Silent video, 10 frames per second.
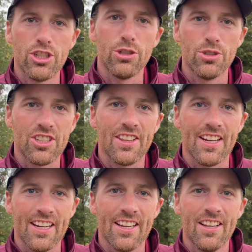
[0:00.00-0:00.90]
huge
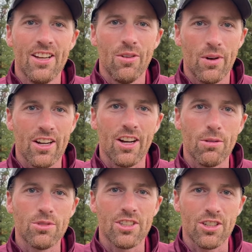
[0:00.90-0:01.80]
thing when it
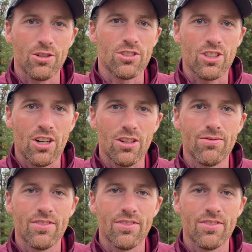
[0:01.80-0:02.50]
comes to girls golf.